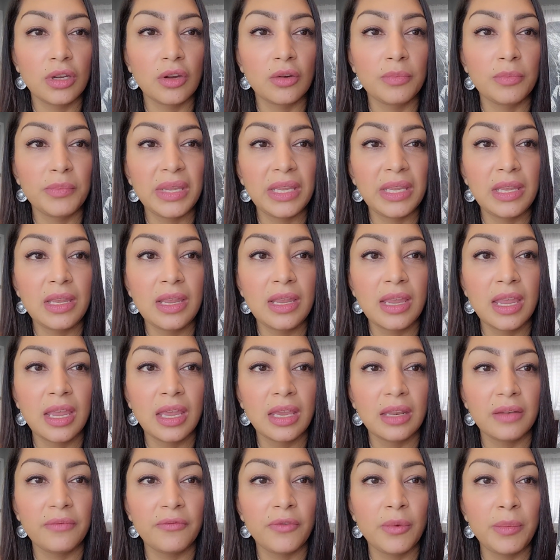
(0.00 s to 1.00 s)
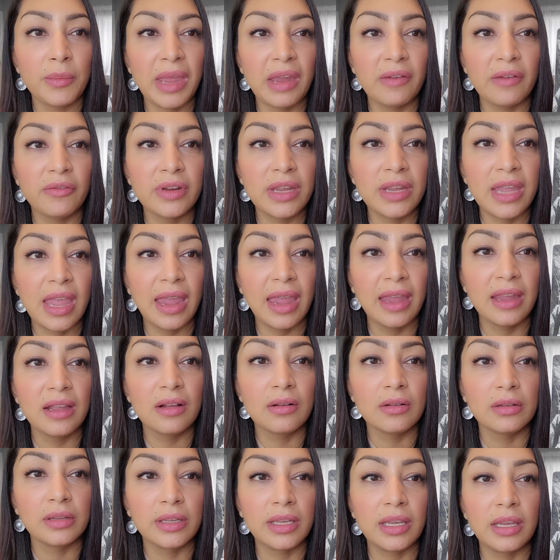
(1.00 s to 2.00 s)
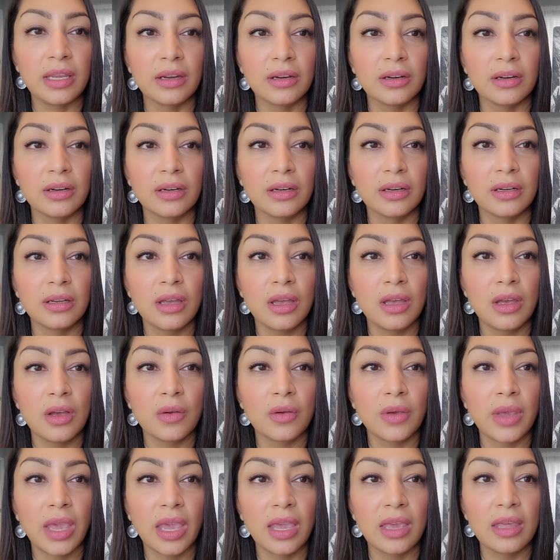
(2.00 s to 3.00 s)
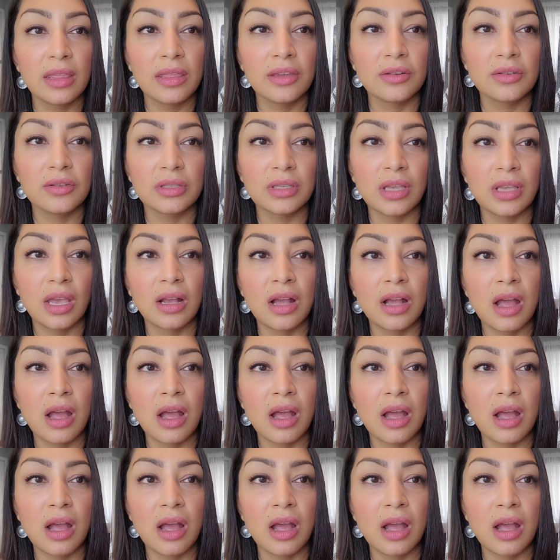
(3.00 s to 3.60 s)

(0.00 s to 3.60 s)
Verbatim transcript: you're being hit from every angle here. Okay, there's a